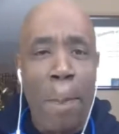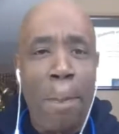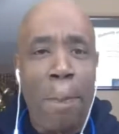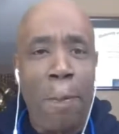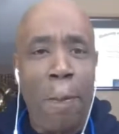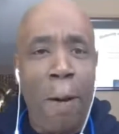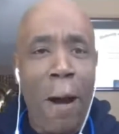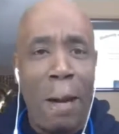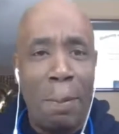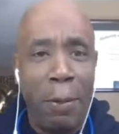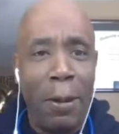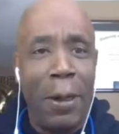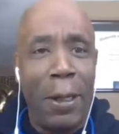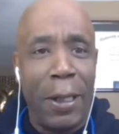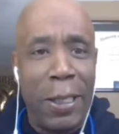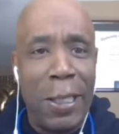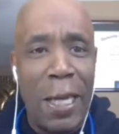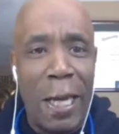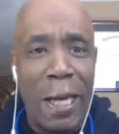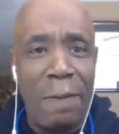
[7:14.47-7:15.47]

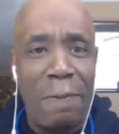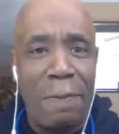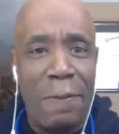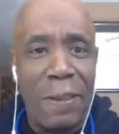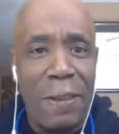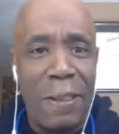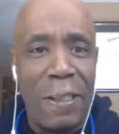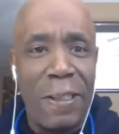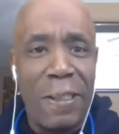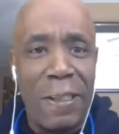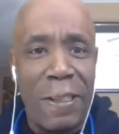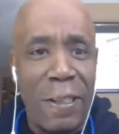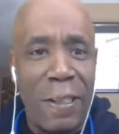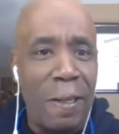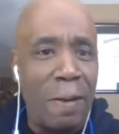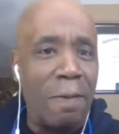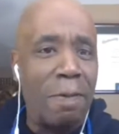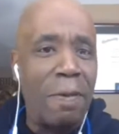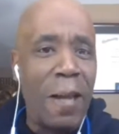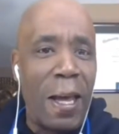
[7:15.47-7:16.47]
primary care
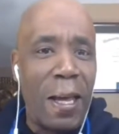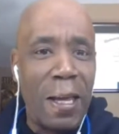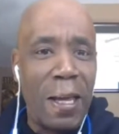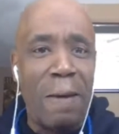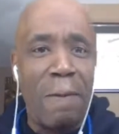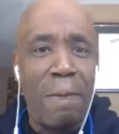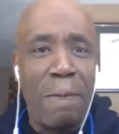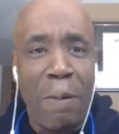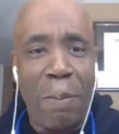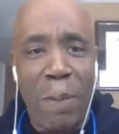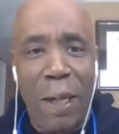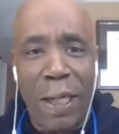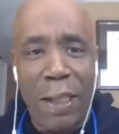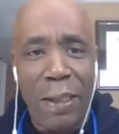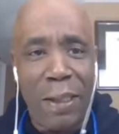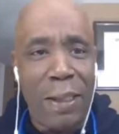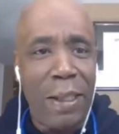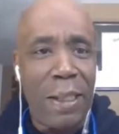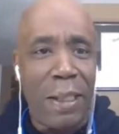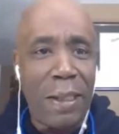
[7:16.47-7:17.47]
physician if that
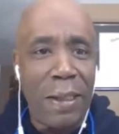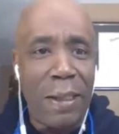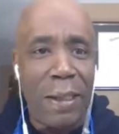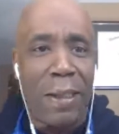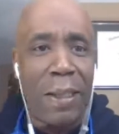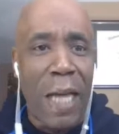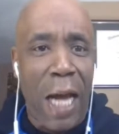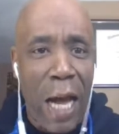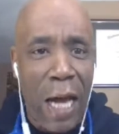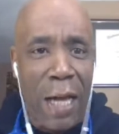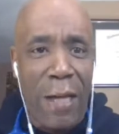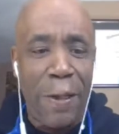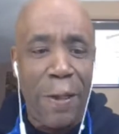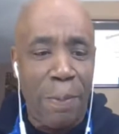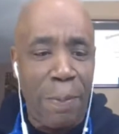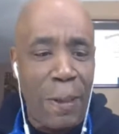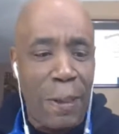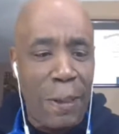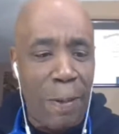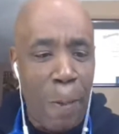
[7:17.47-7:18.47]
information is
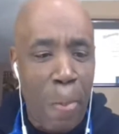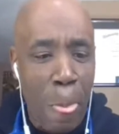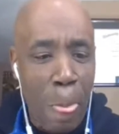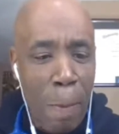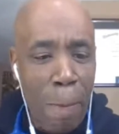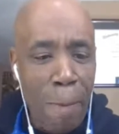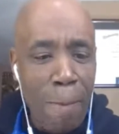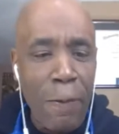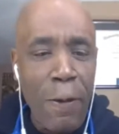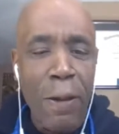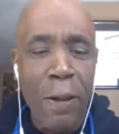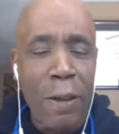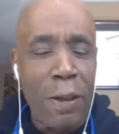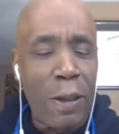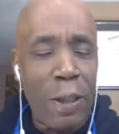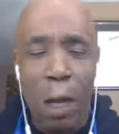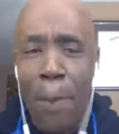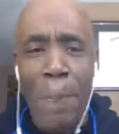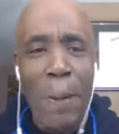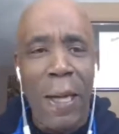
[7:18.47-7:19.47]
documented.
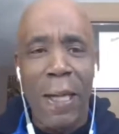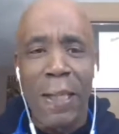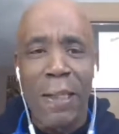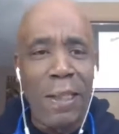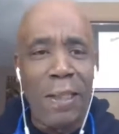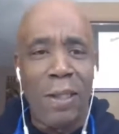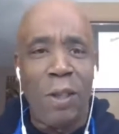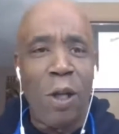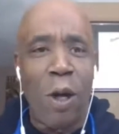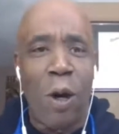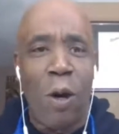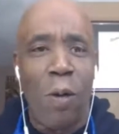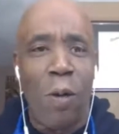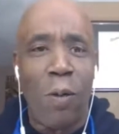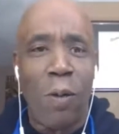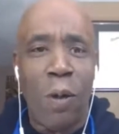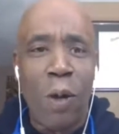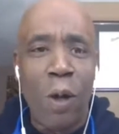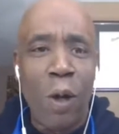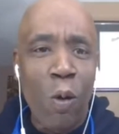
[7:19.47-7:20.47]
Some patients
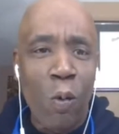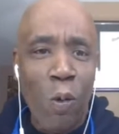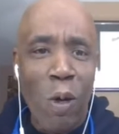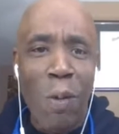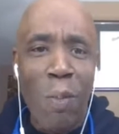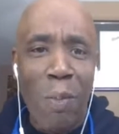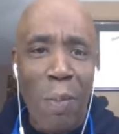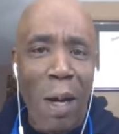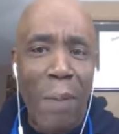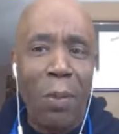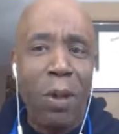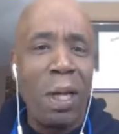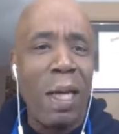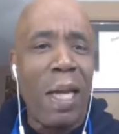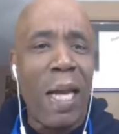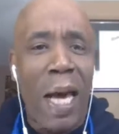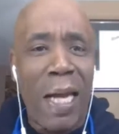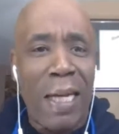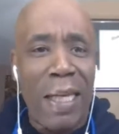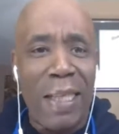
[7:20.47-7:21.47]
don't remember a
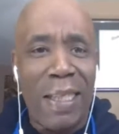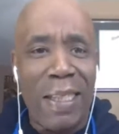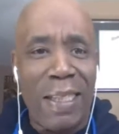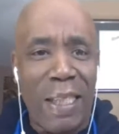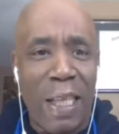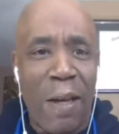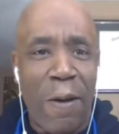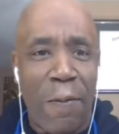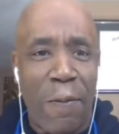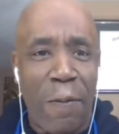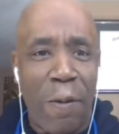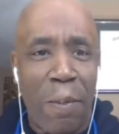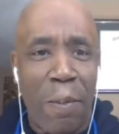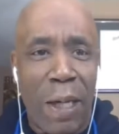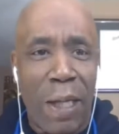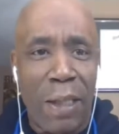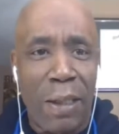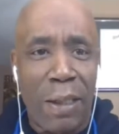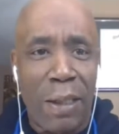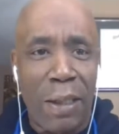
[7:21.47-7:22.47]
lot of this
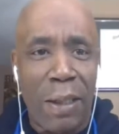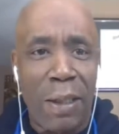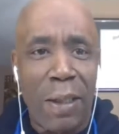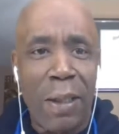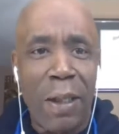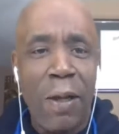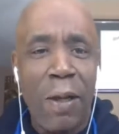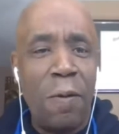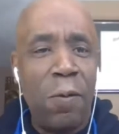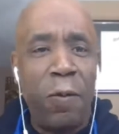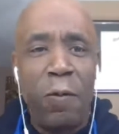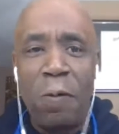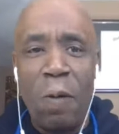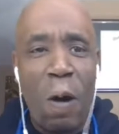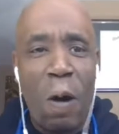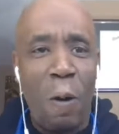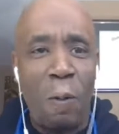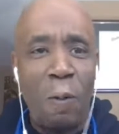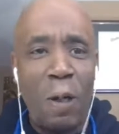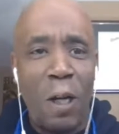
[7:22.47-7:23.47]
information,
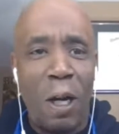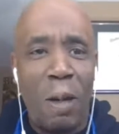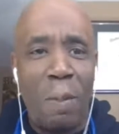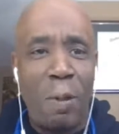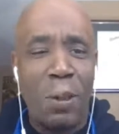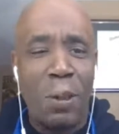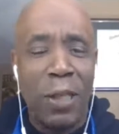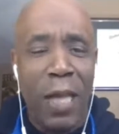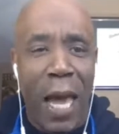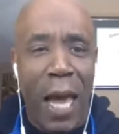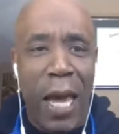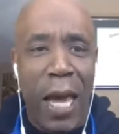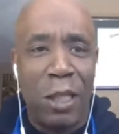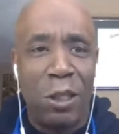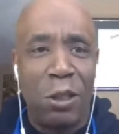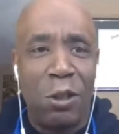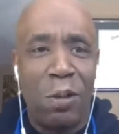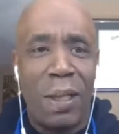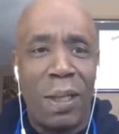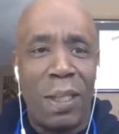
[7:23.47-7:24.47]
phone numbers,
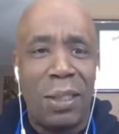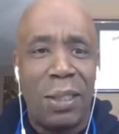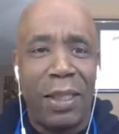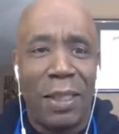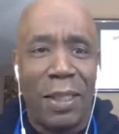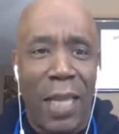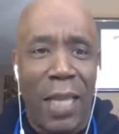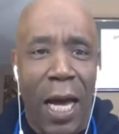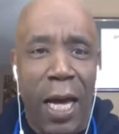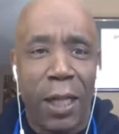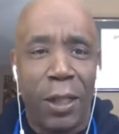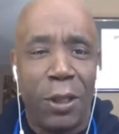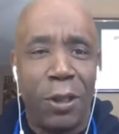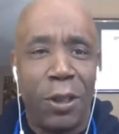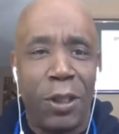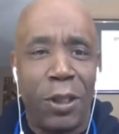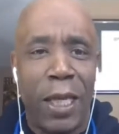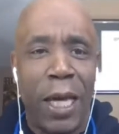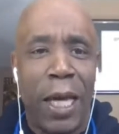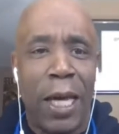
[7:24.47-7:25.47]
addresses,
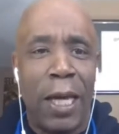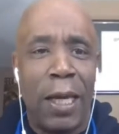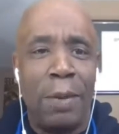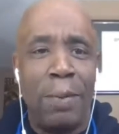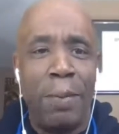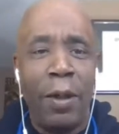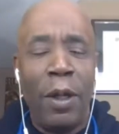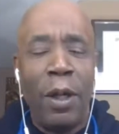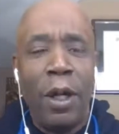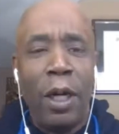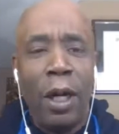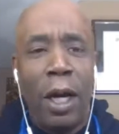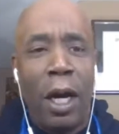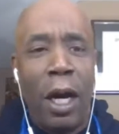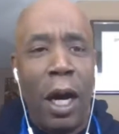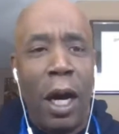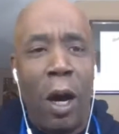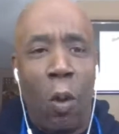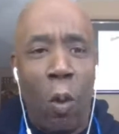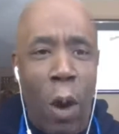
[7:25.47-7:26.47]
doctor's name,
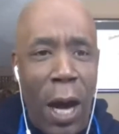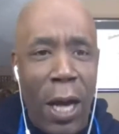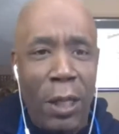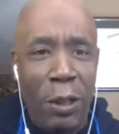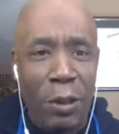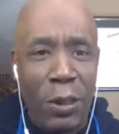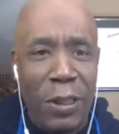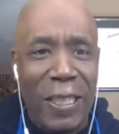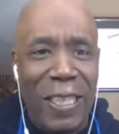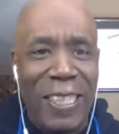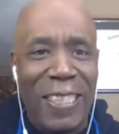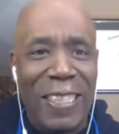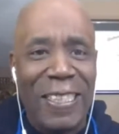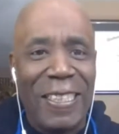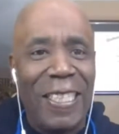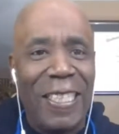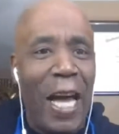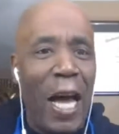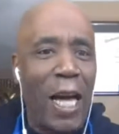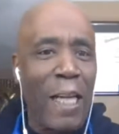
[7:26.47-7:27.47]
why you see
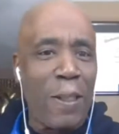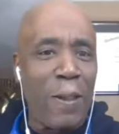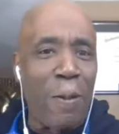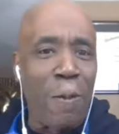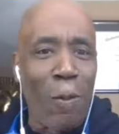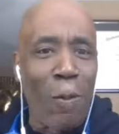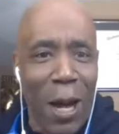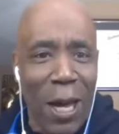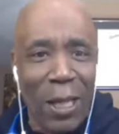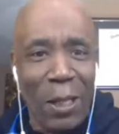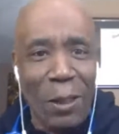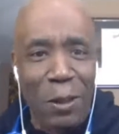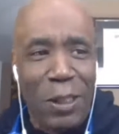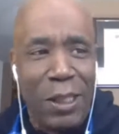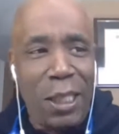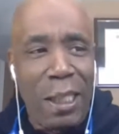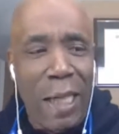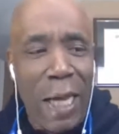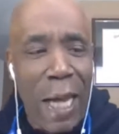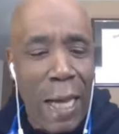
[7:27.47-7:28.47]
this doctor, why you
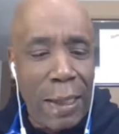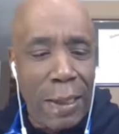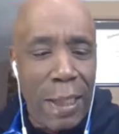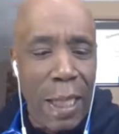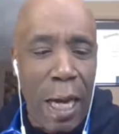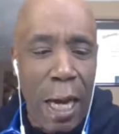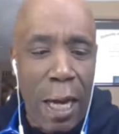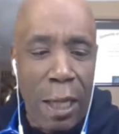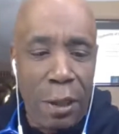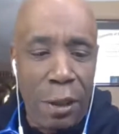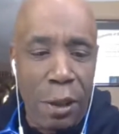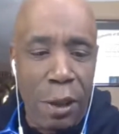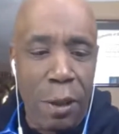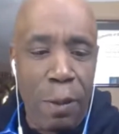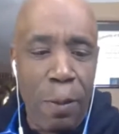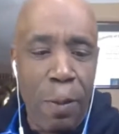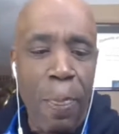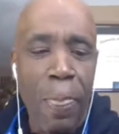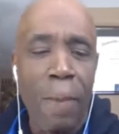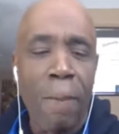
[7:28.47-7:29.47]
see that doctor.